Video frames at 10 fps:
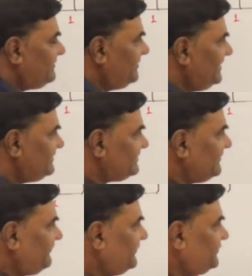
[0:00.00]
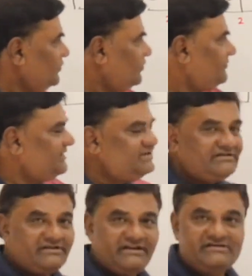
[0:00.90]
It means fifth node means
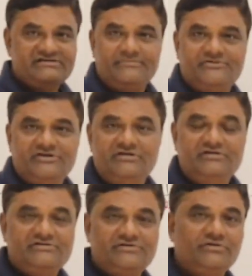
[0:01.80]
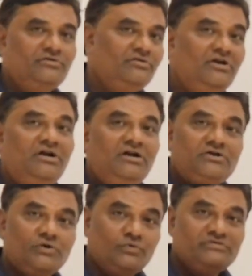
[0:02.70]
3 steps. So
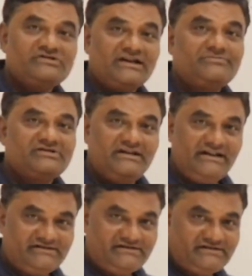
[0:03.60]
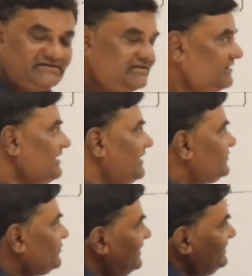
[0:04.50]
2 steps less.
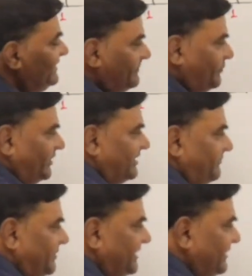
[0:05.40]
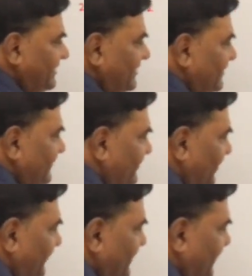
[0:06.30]
So I need a pointer P.
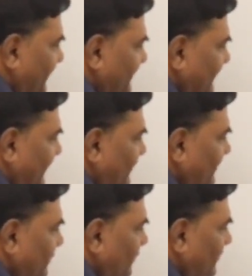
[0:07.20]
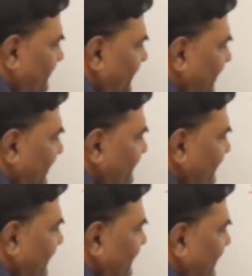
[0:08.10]
So I will directly write on the code P
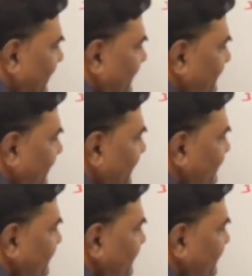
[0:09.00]
assign head. P